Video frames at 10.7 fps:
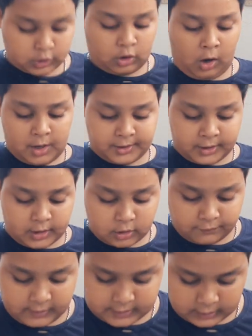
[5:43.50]
The continent
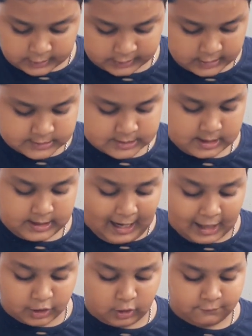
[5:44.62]
of Antarctica is a
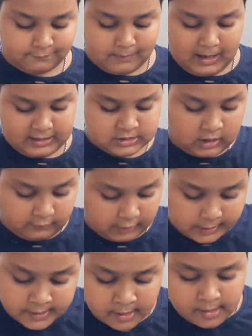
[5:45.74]
land of mass
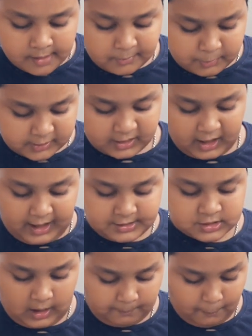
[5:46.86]
covered with
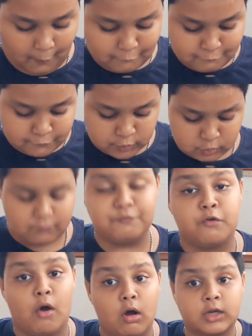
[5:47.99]
ice up to
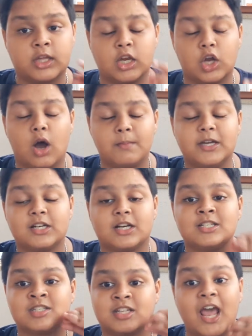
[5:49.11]
4
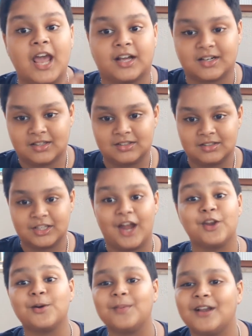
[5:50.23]
kilometers thick.
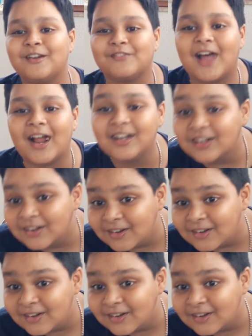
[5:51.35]
Can you believe that?